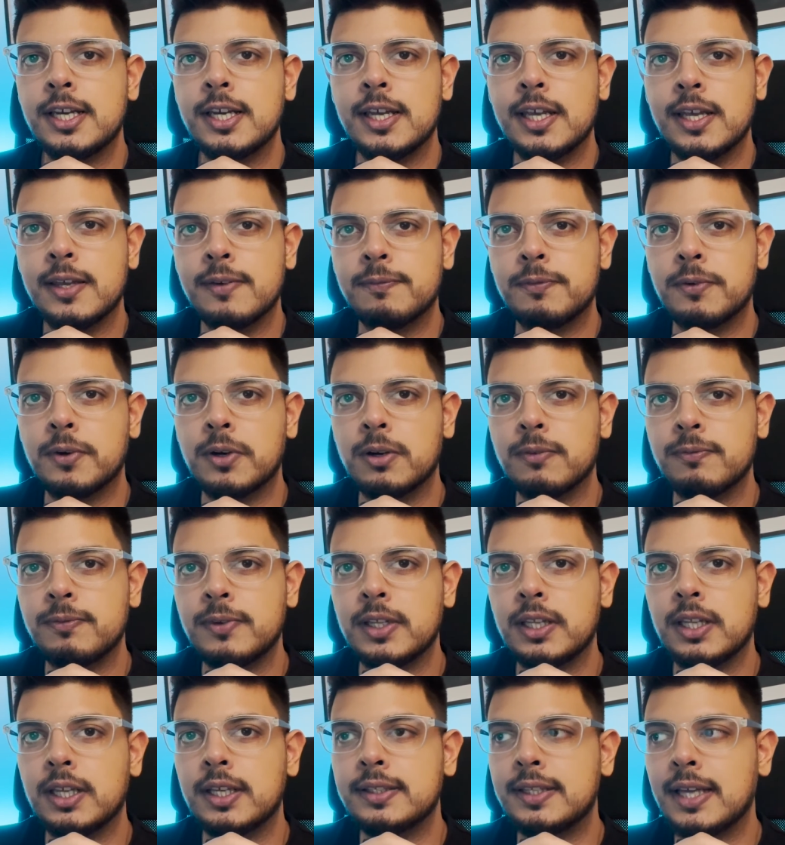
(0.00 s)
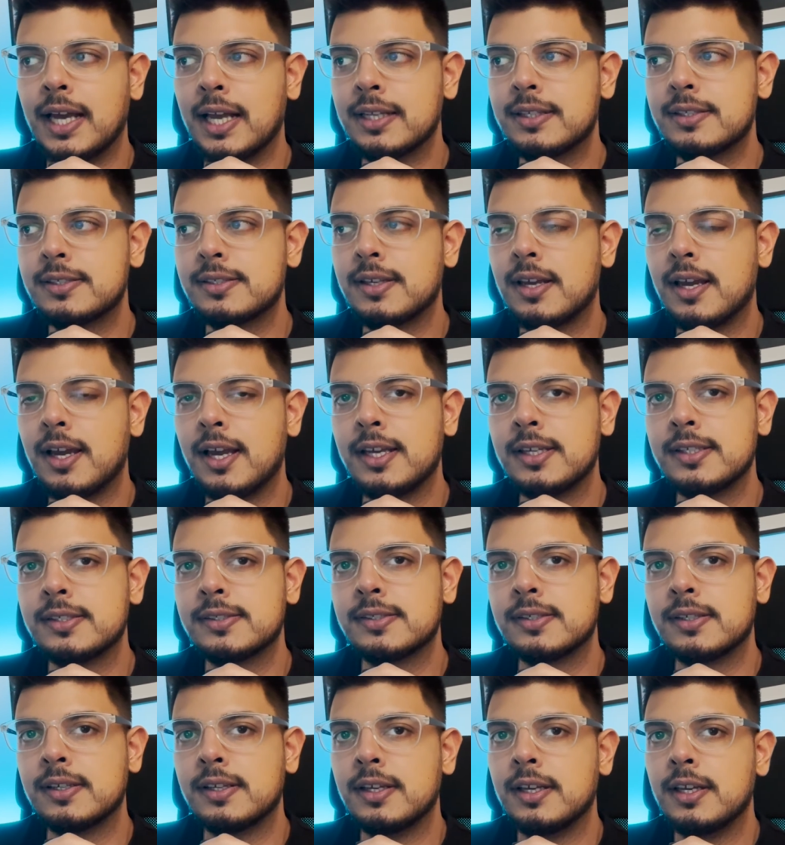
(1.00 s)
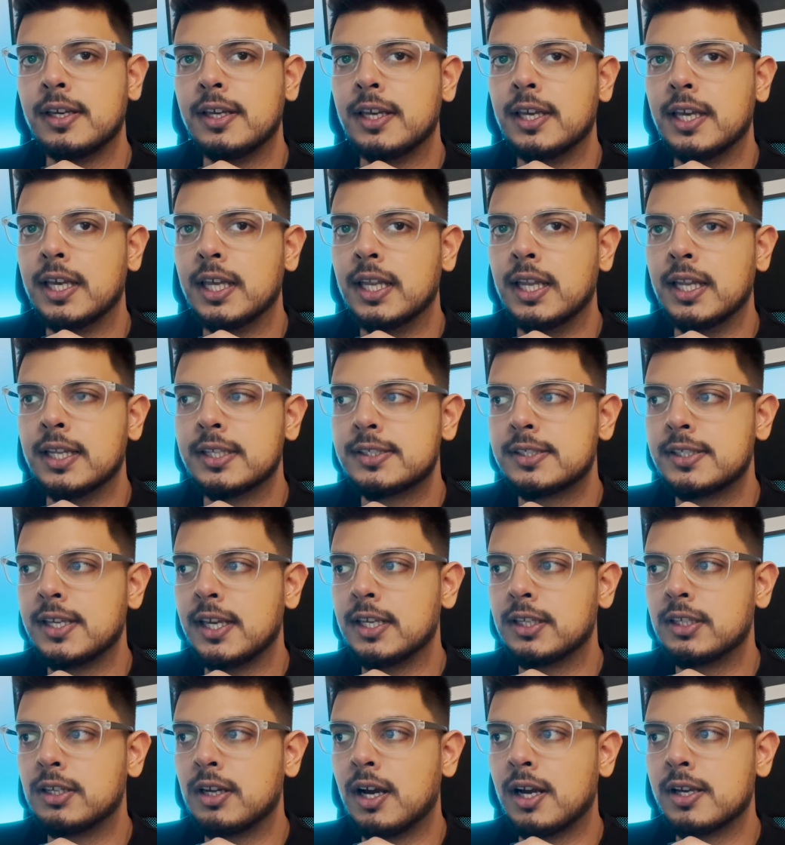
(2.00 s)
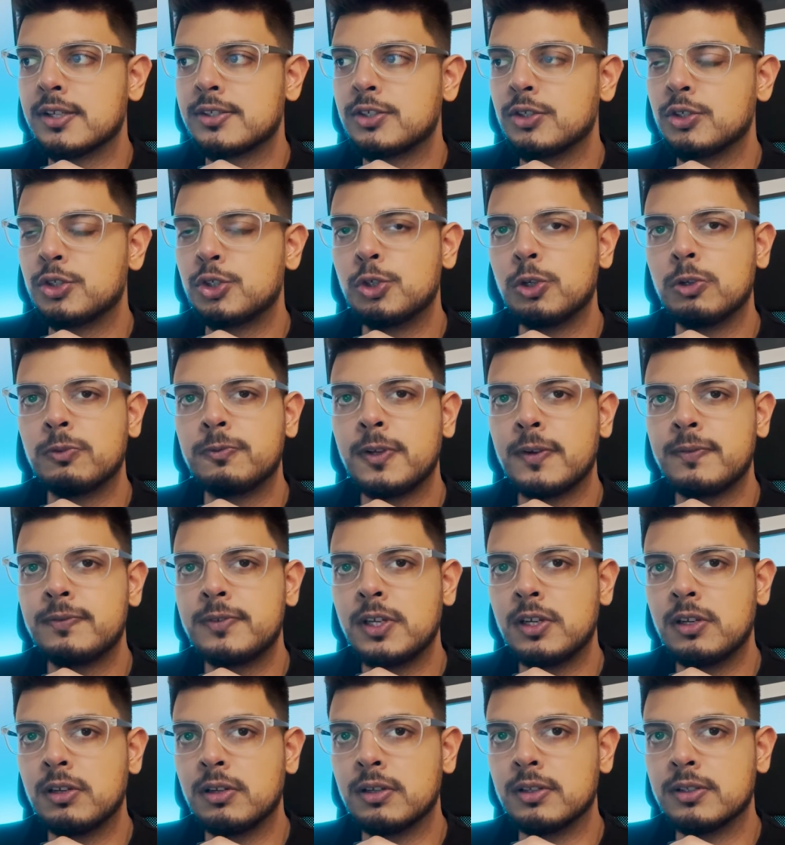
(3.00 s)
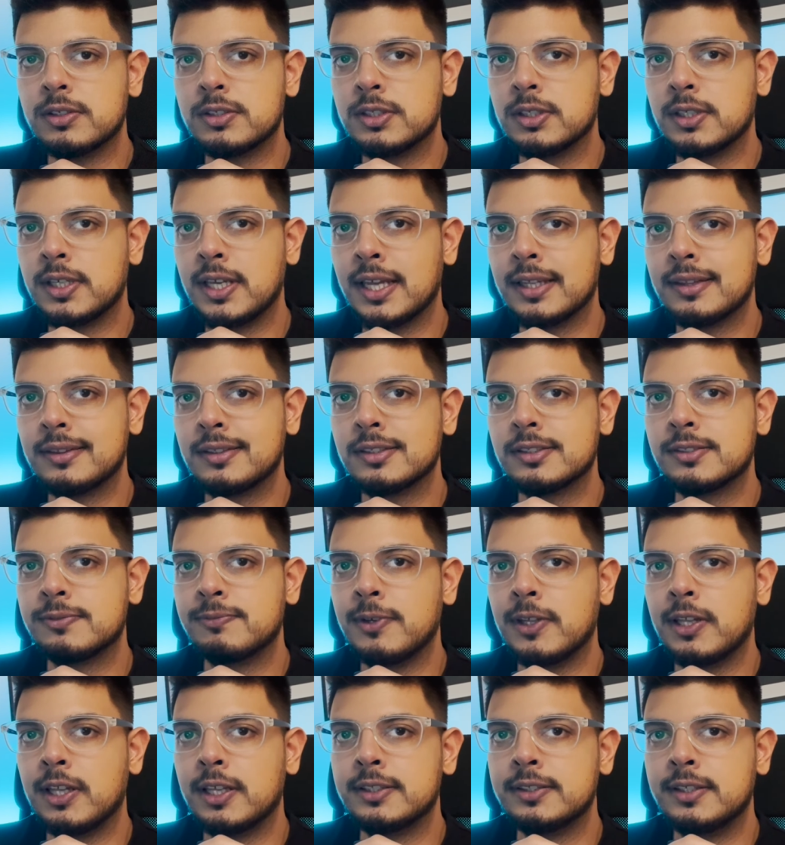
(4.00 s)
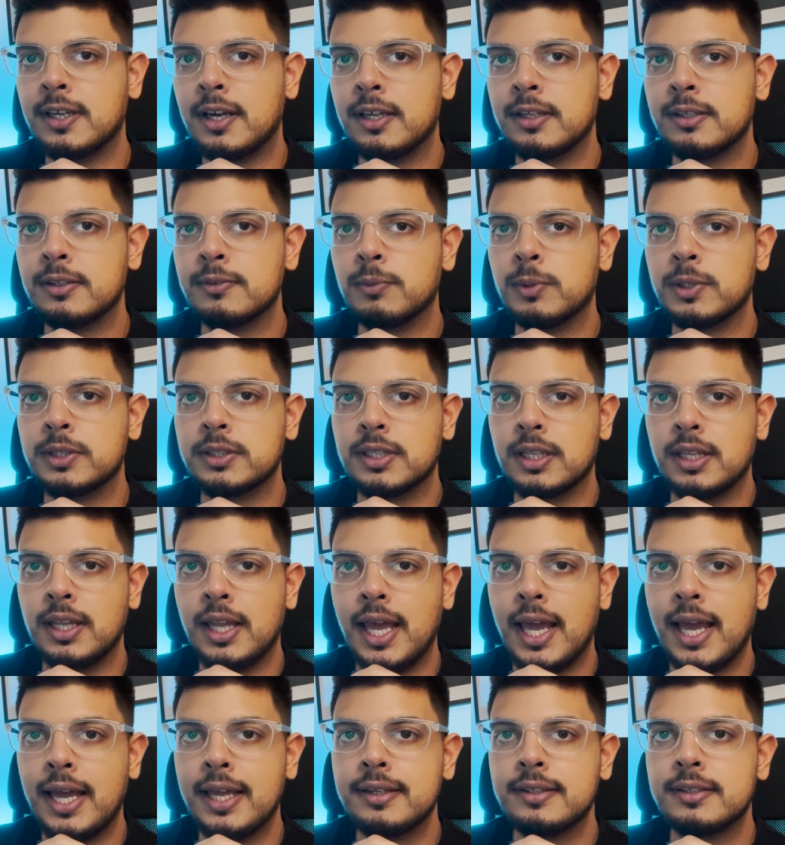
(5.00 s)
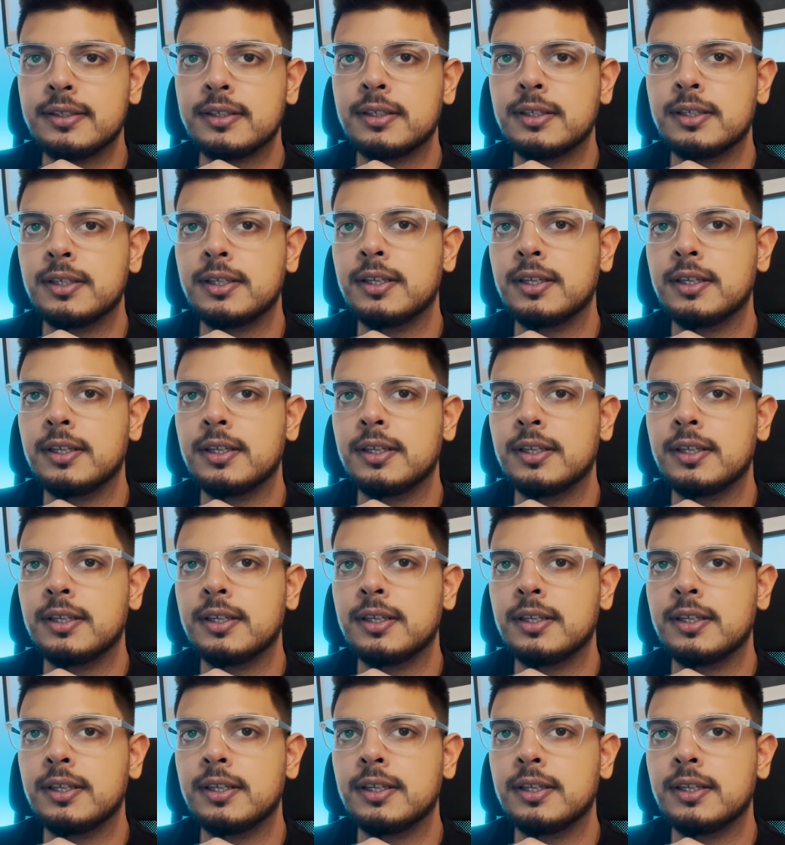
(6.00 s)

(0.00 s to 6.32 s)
for a villa that size, let's say it costs you $250 to get this villa done with the land,